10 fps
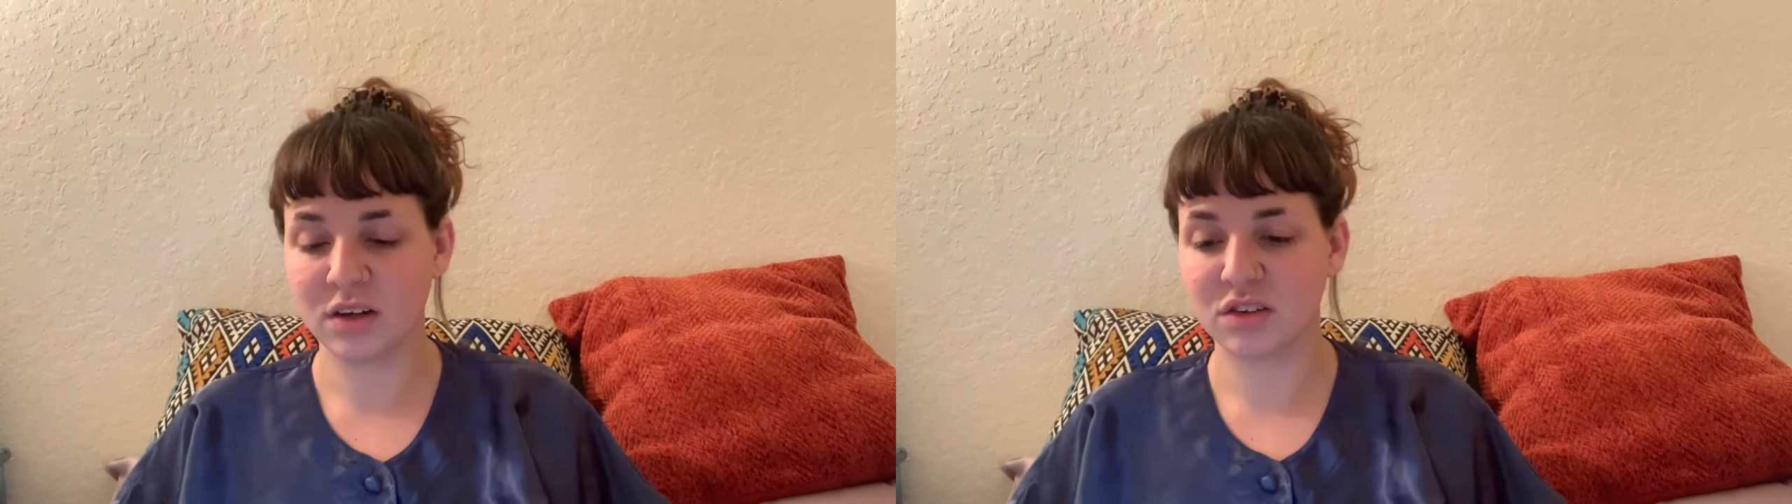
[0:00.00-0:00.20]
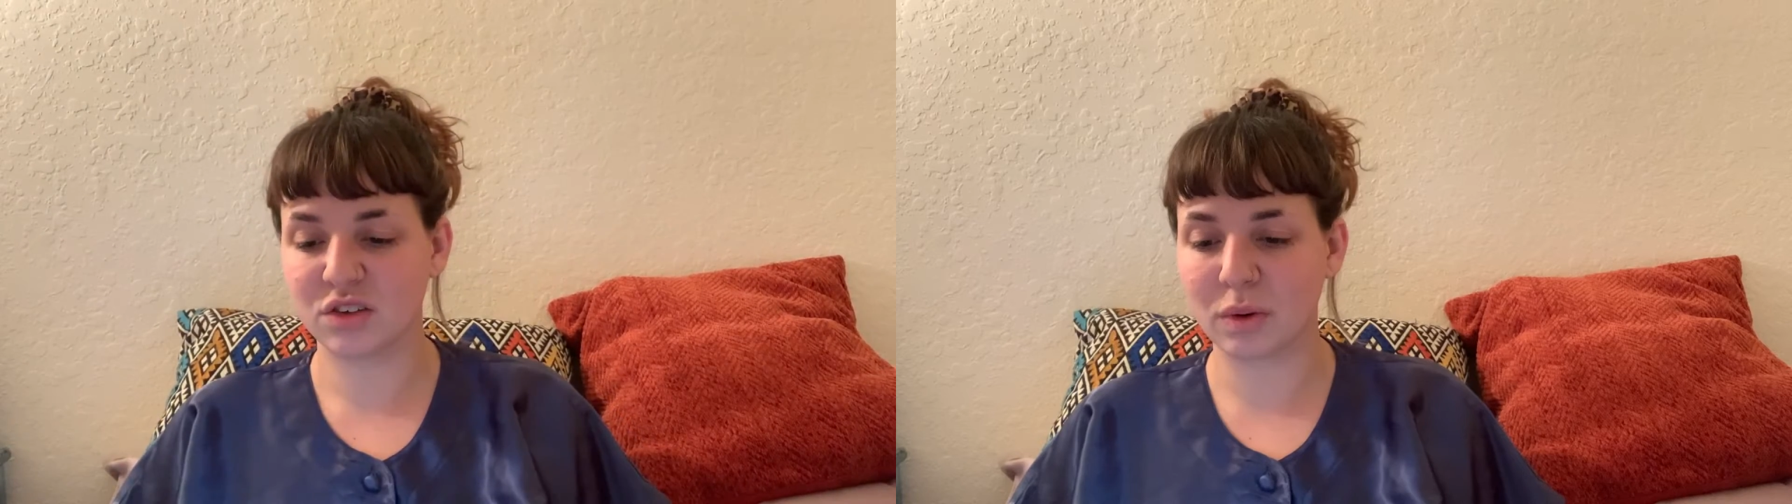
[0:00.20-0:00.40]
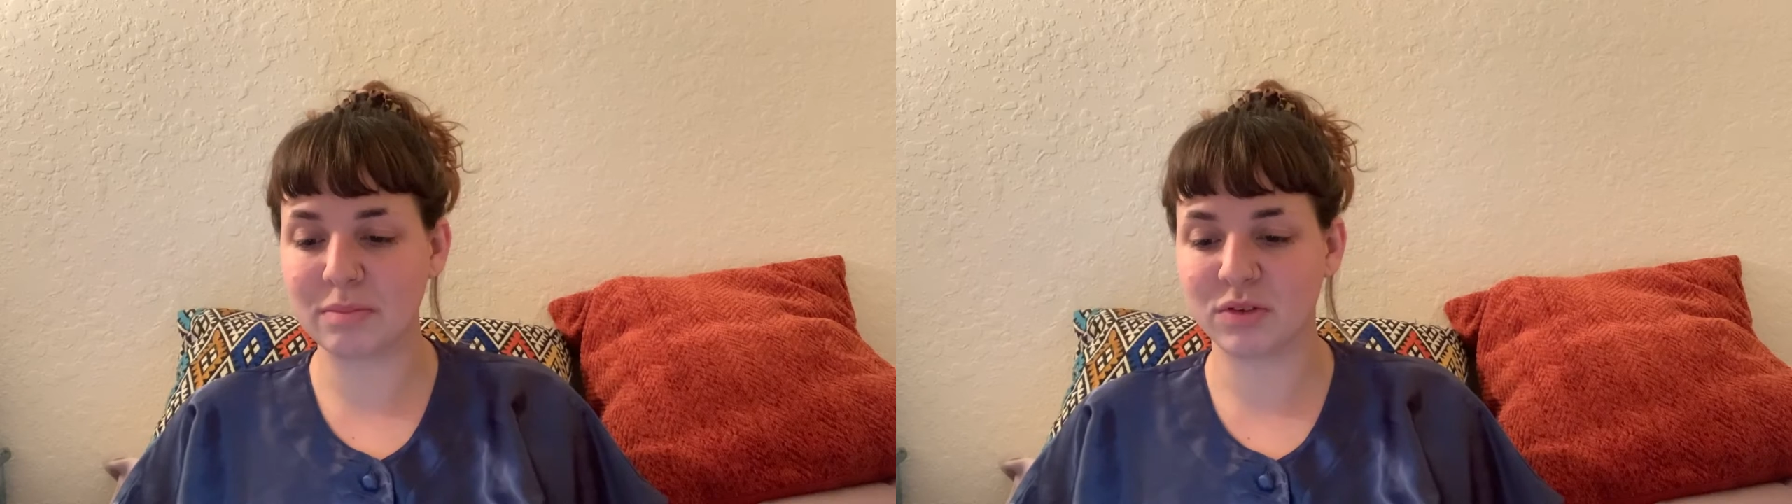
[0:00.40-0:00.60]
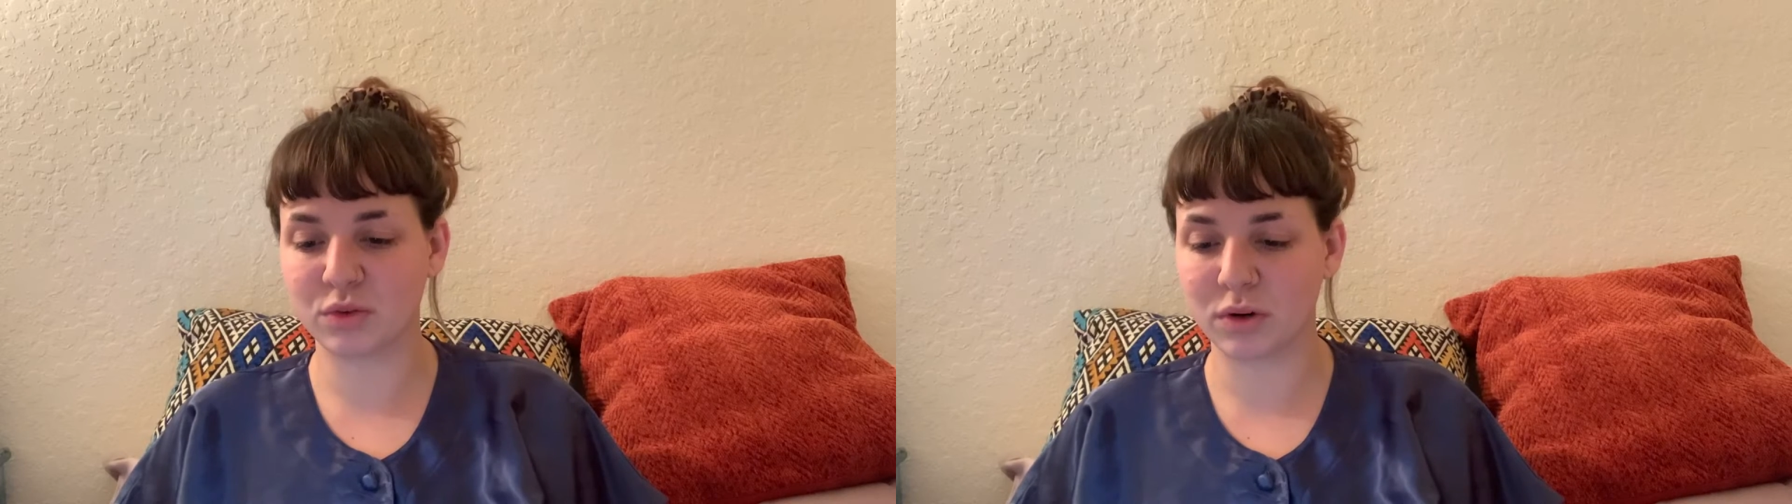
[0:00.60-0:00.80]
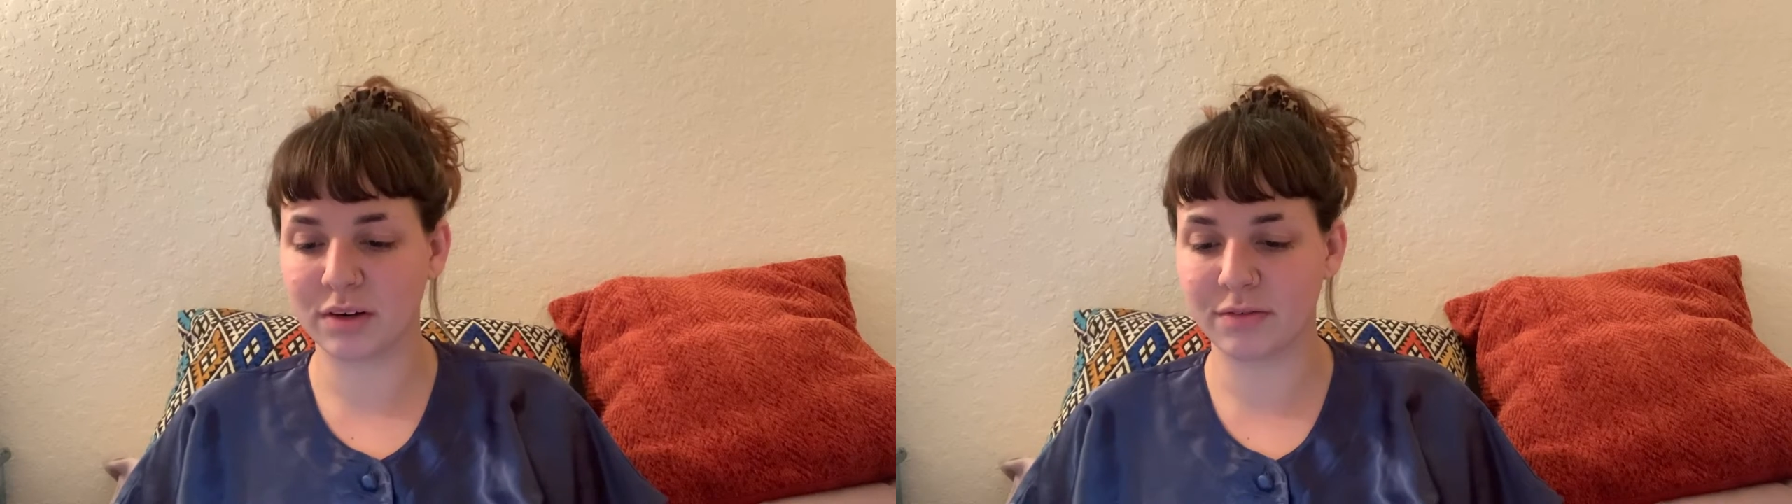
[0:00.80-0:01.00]
So I'm
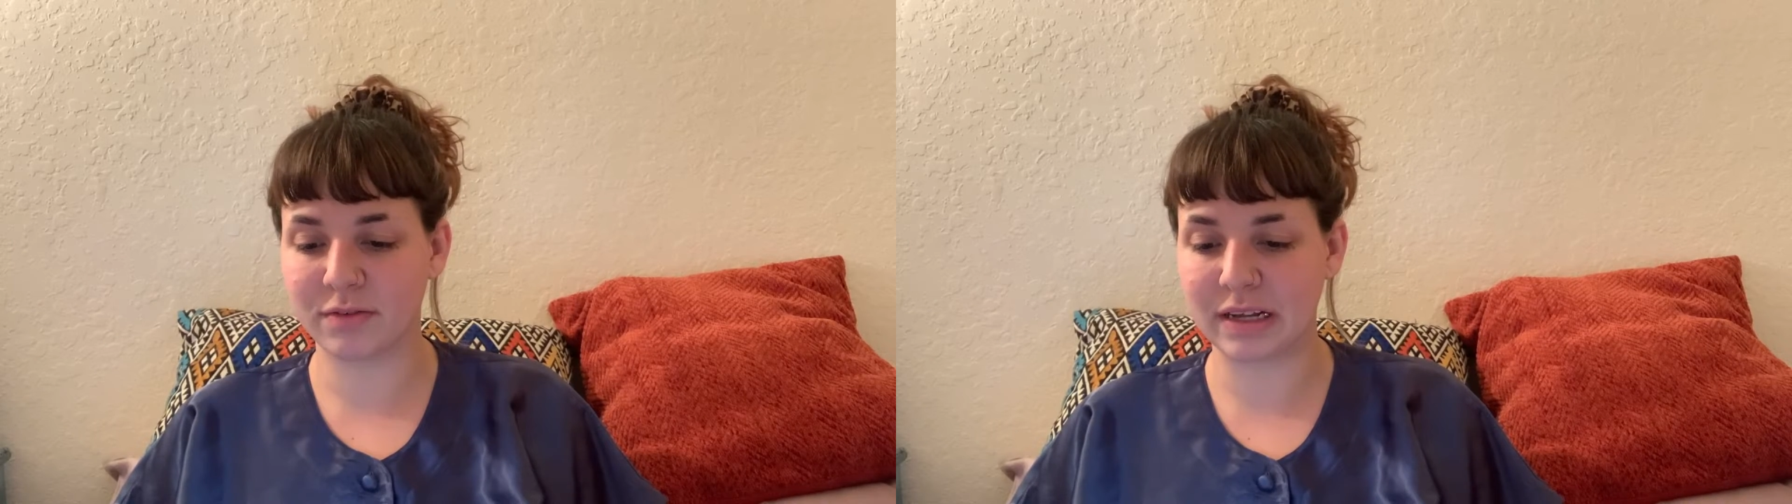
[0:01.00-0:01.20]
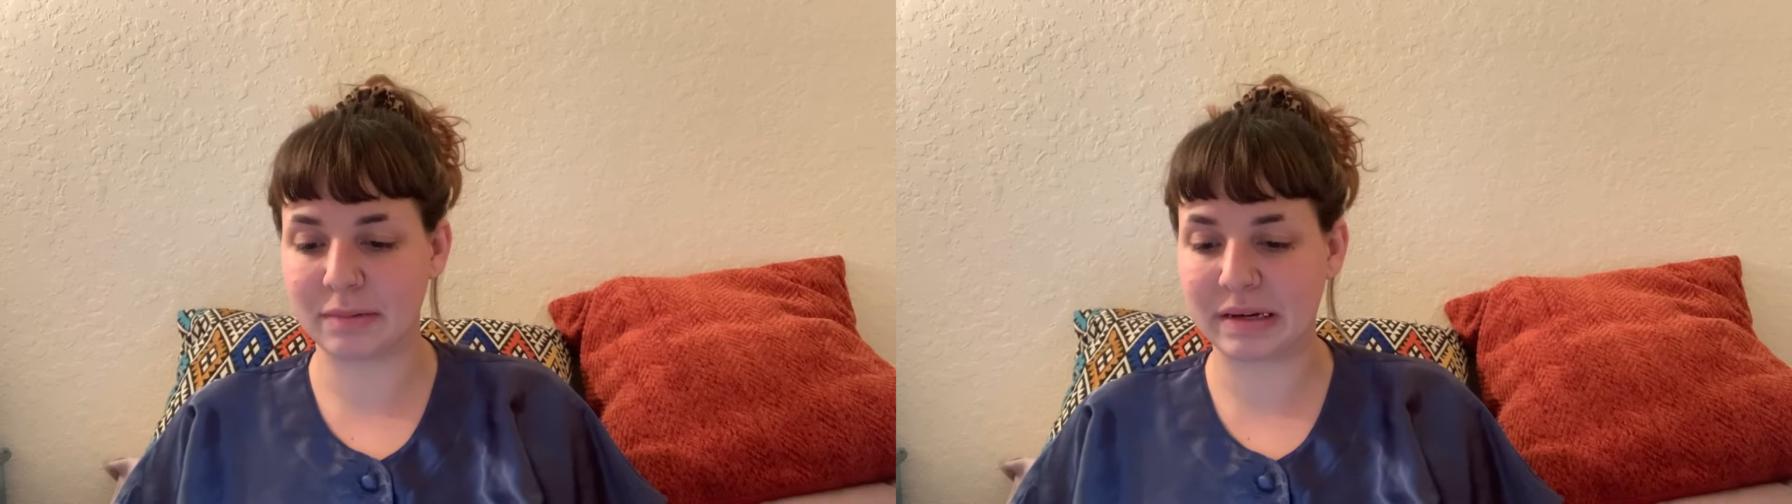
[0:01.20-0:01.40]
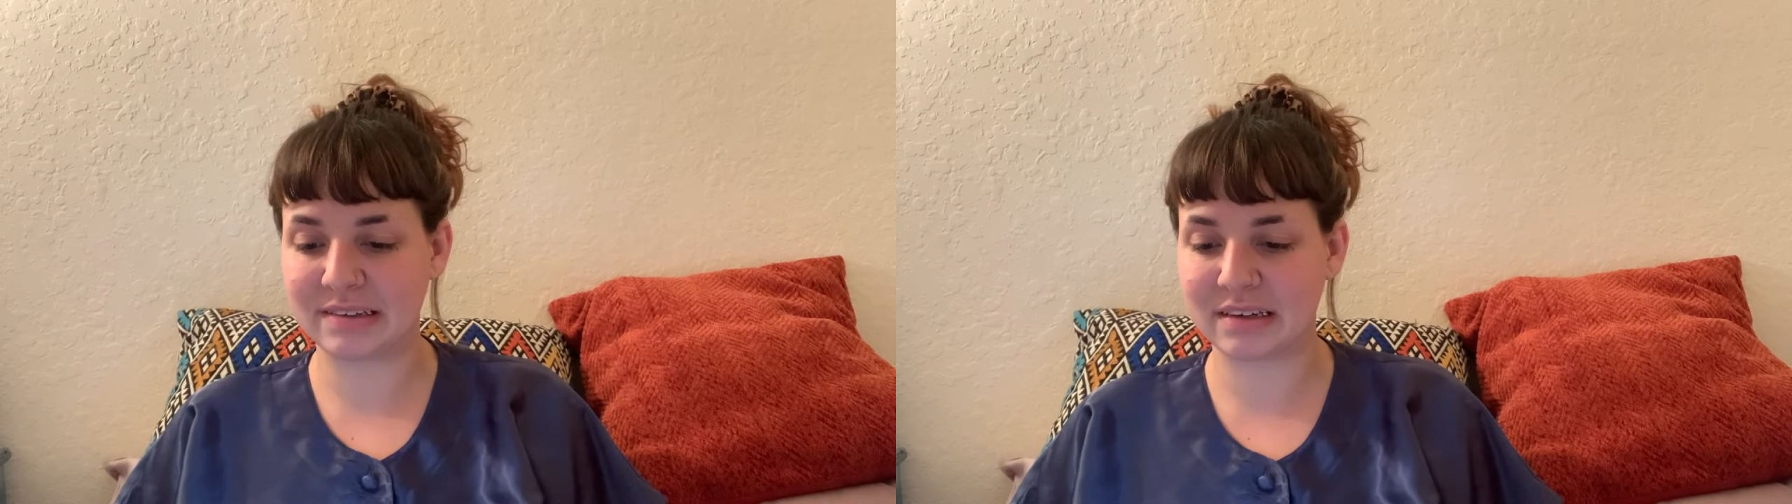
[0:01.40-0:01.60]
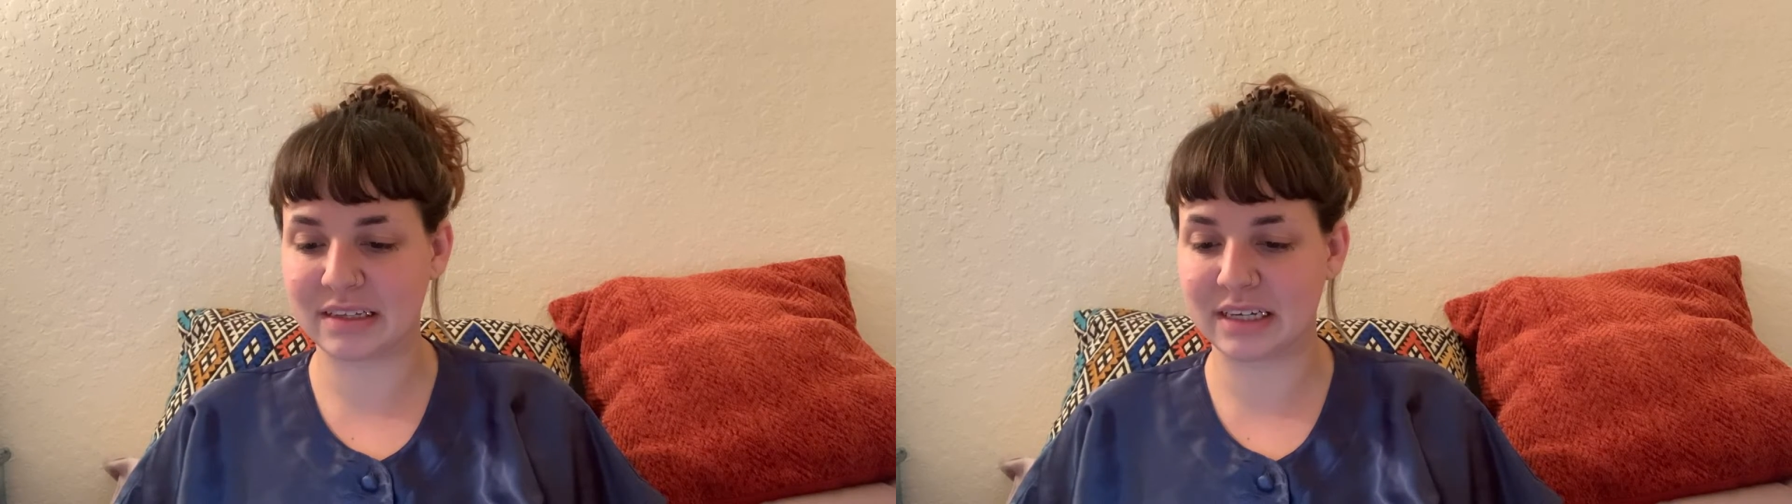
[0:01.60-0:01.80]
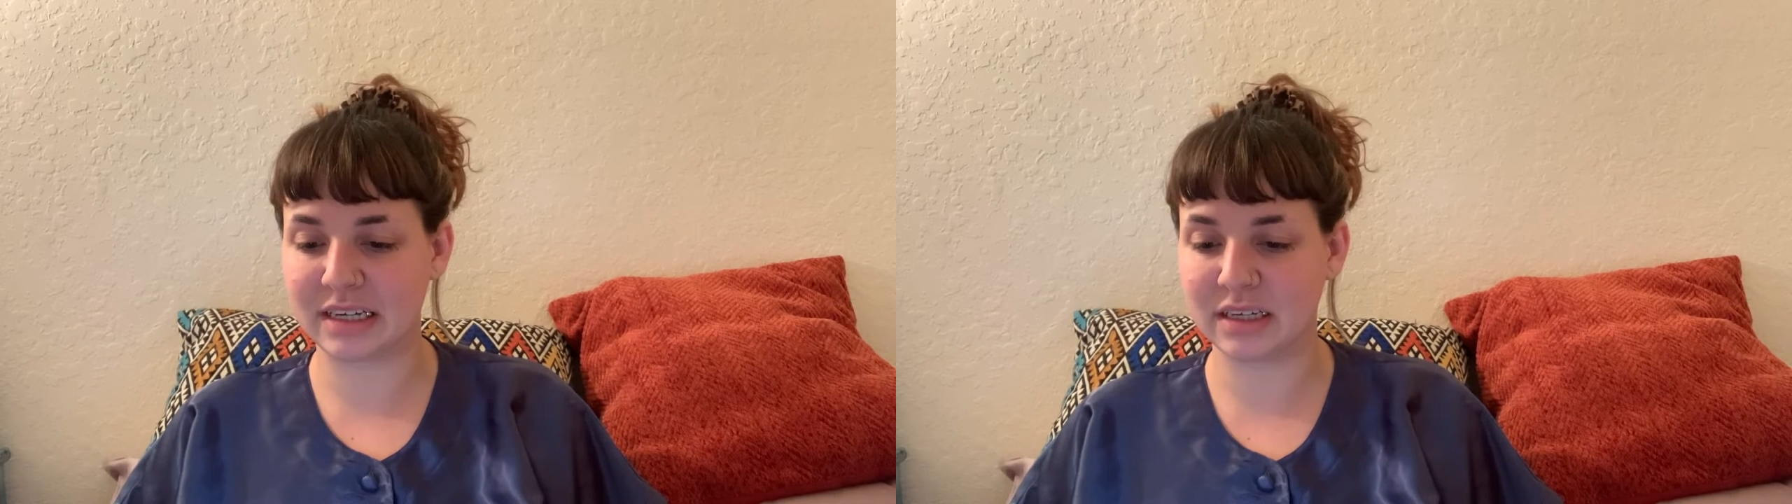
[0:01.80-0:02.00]
sort of like
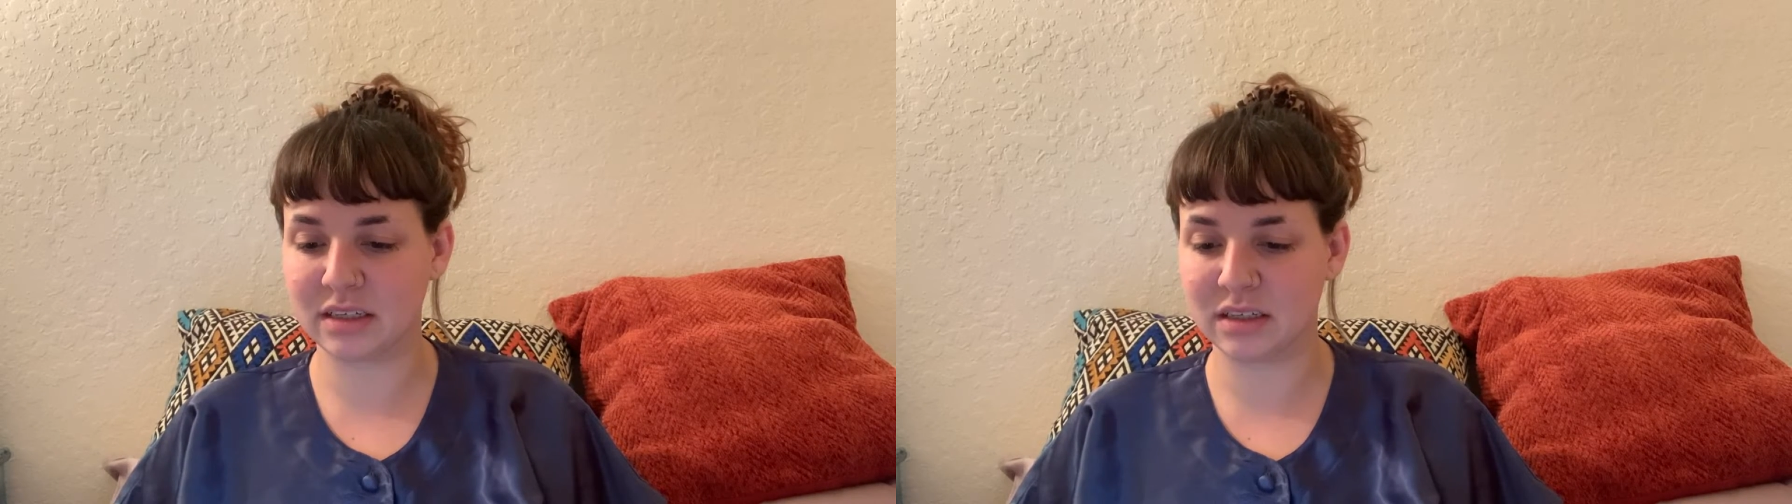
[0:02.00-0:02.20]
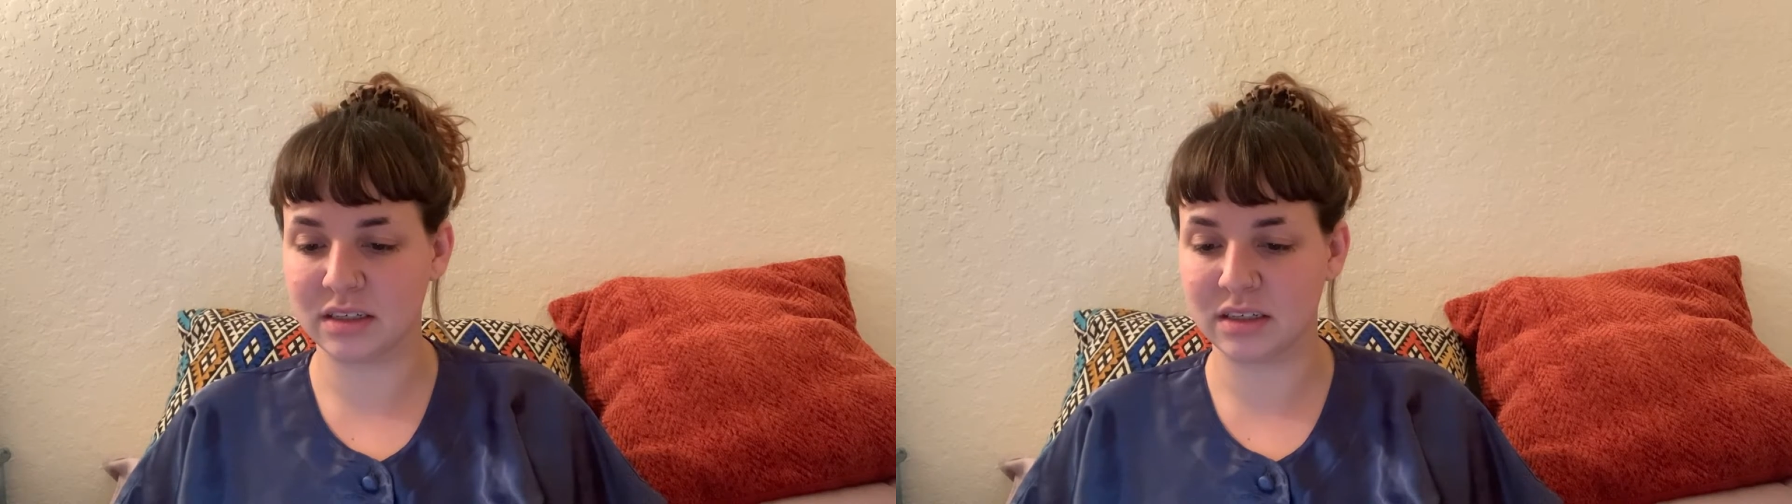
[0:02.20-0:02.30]
basically